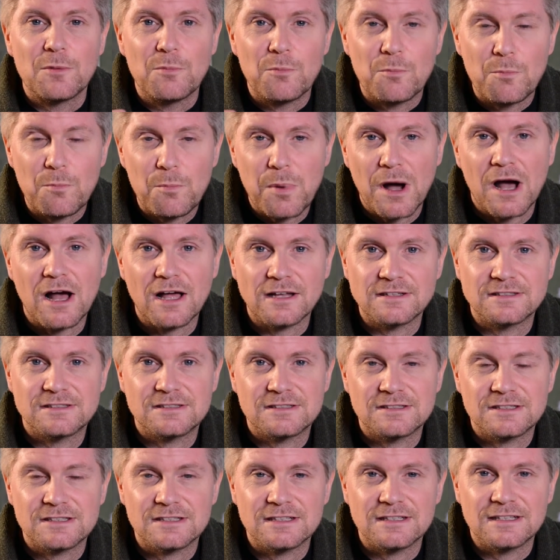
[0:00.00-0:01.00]

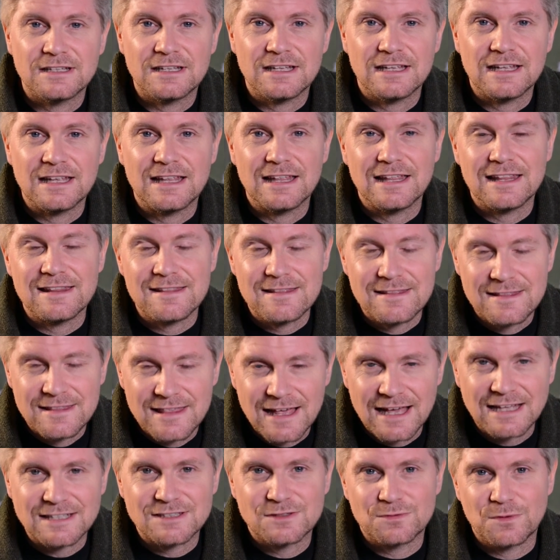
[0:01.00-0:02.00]
But
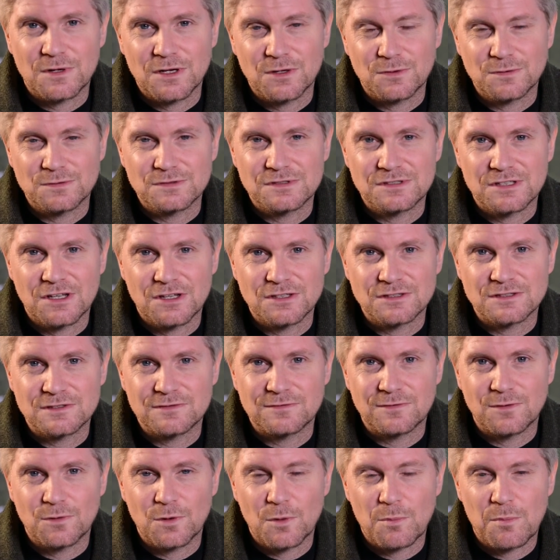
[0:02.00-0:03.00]
that's when it all starts
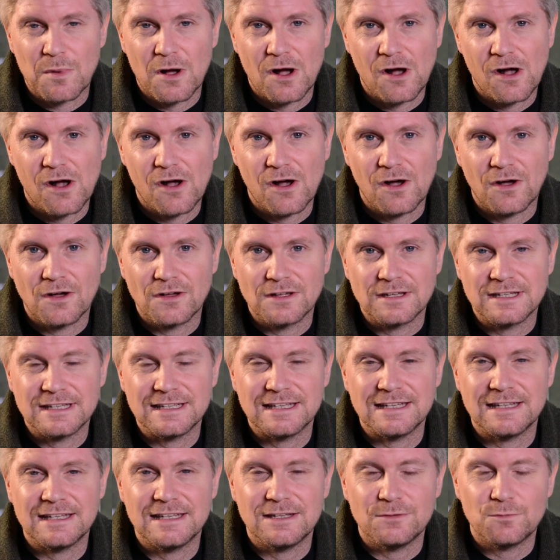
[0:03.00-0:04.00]
to fall apart.
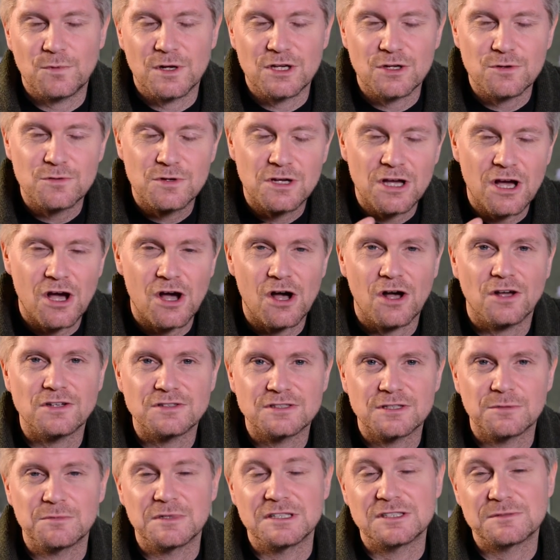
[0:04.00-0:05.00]
When you
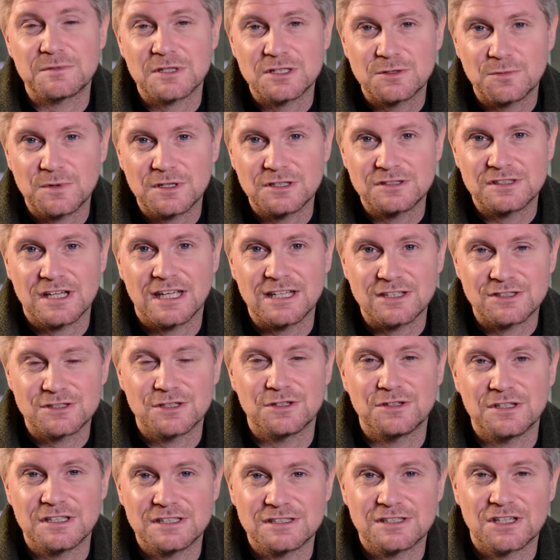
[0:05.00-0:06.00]
cast somebody, especially when you take
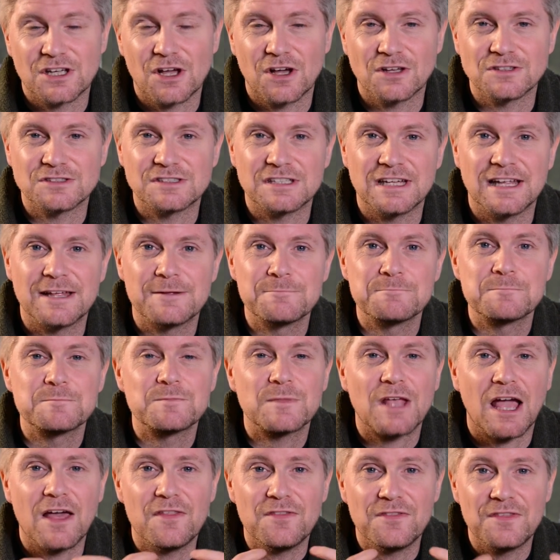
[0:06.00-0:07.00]
2 years to cast it,
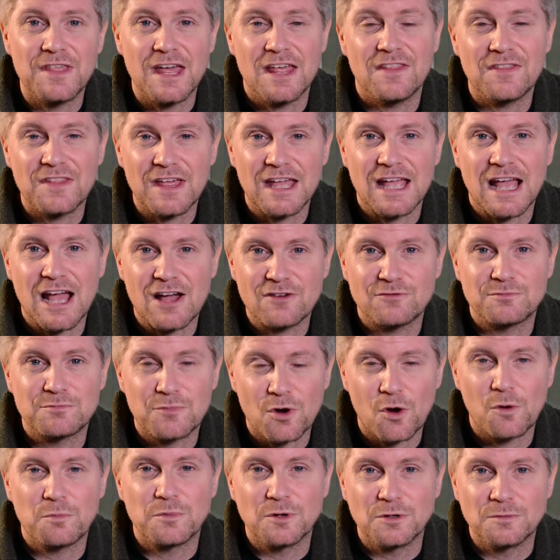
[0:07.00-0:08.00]
and then they have
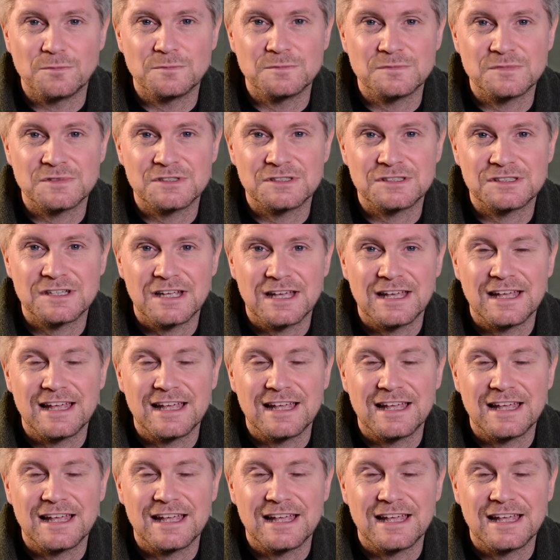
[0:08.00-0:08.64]
problems,